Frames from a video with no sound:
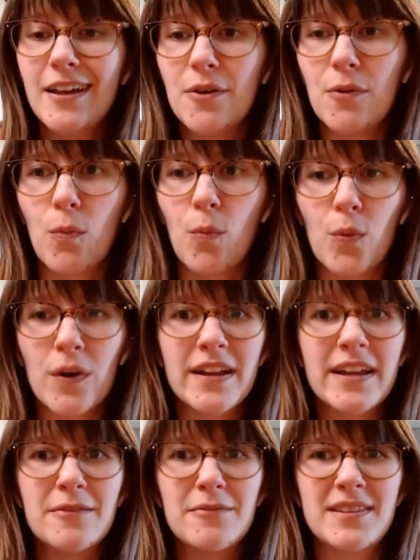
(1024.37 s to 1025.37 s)

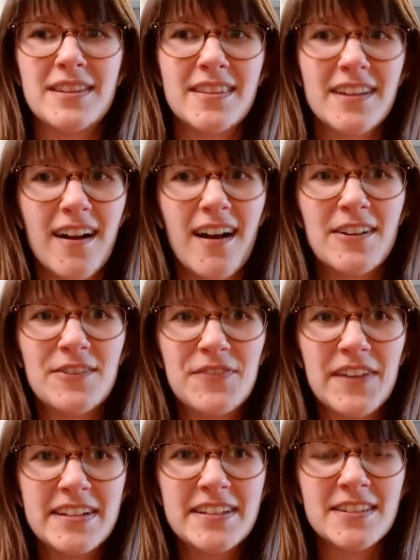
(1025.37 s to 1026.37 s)
working within the
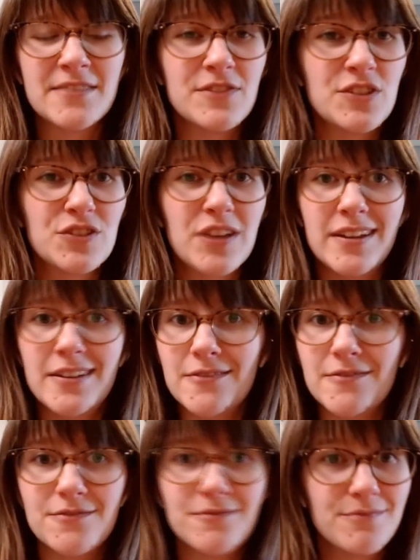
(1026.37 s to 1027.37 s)
confines of just kind
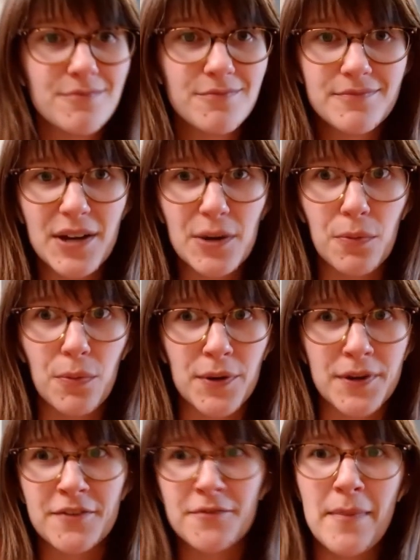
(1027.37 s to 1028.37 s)
of
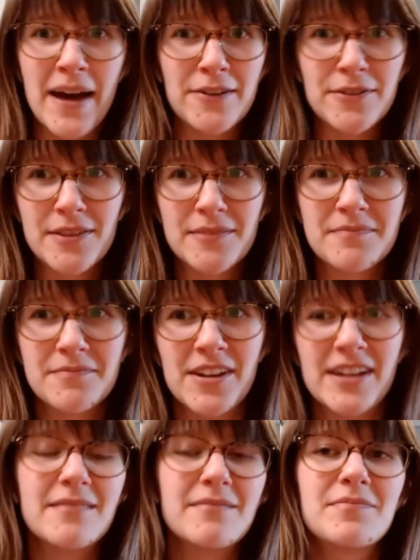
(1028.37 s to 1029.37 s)
word of mouth,
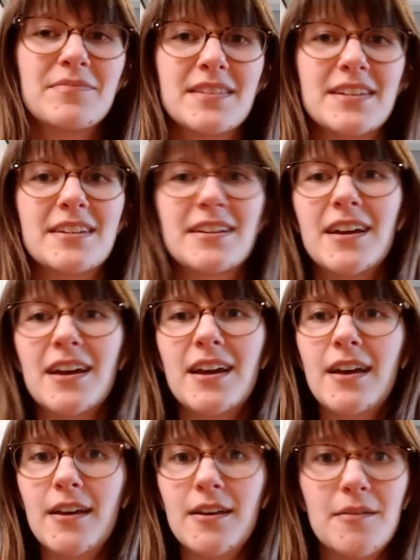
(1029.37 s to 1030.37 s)
right?
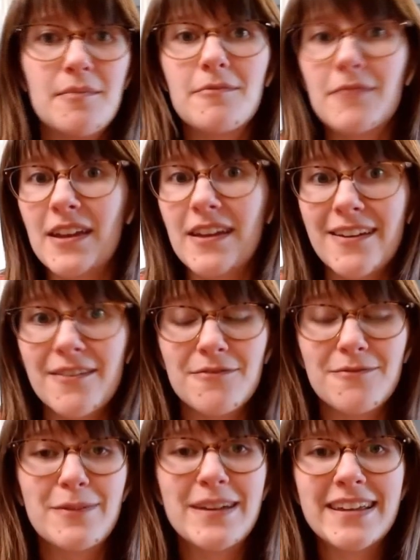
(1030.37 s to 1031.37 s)

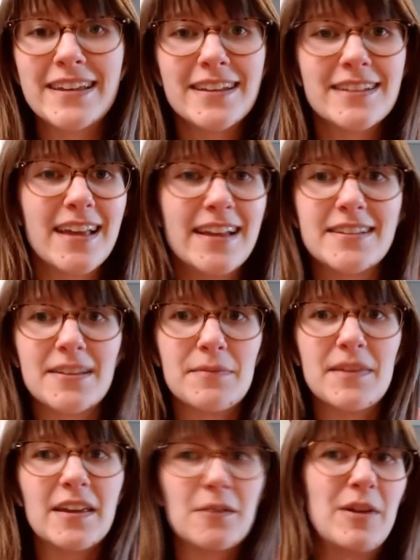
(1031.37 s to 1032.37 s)
If we get assigned
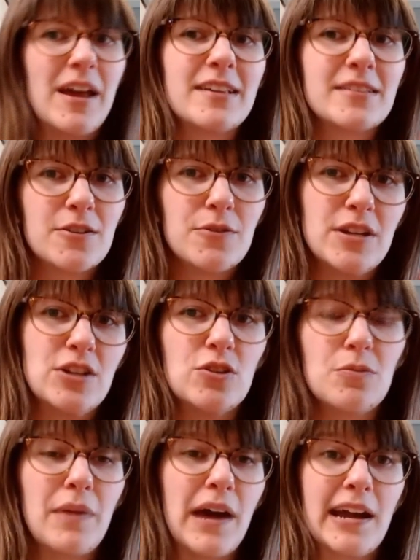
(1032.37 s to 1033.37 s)
something and we ask a
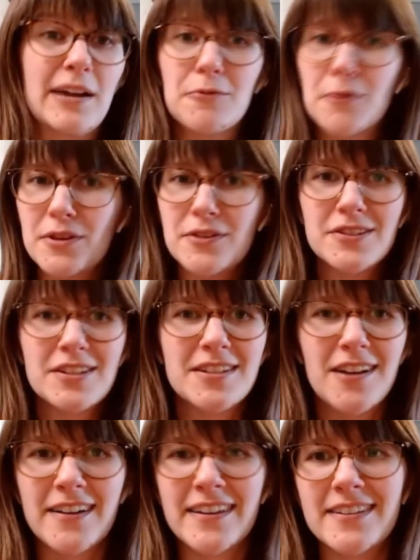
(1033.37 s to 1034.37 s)
question back, we're usually
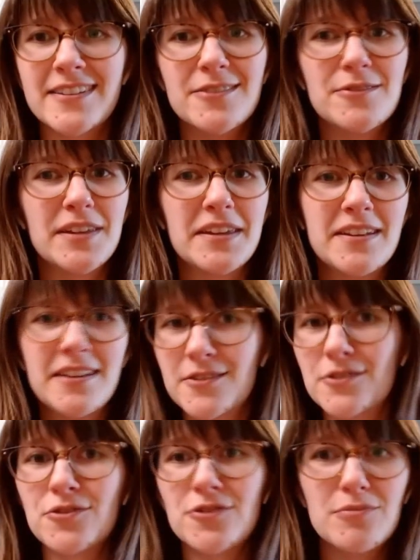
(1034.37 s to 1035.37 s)
talking to an
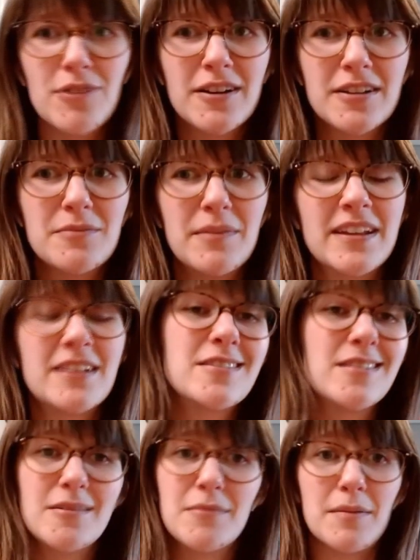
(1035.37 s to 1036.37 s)
internal product
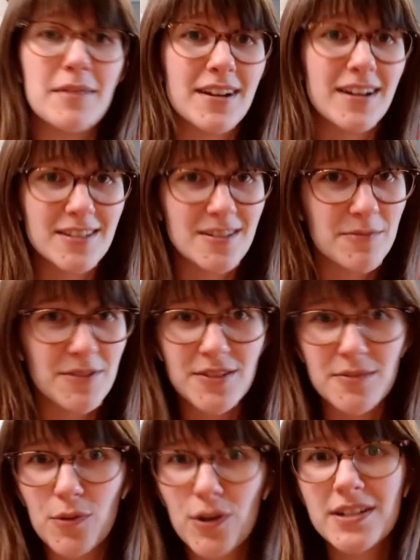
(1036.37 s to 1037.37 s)
manager, maybe a customer
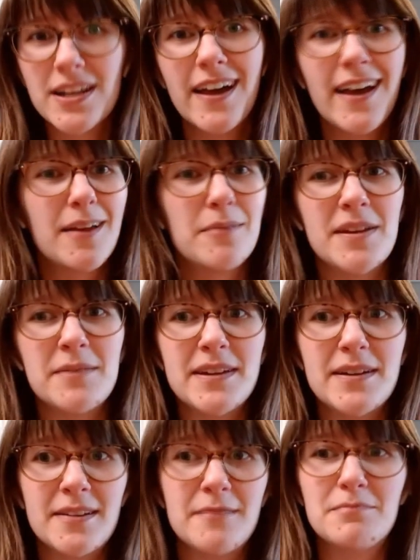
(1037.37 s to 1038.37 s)
support tech, maybe
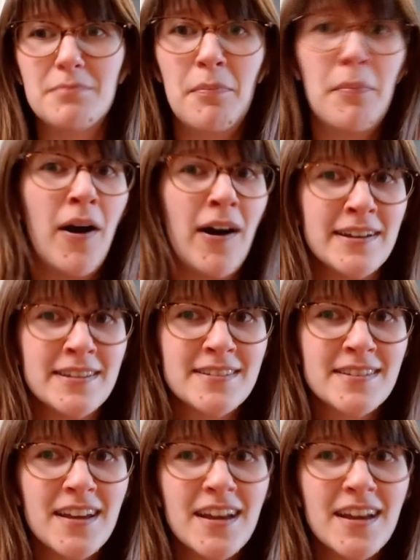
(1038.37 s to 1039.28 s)
a boss.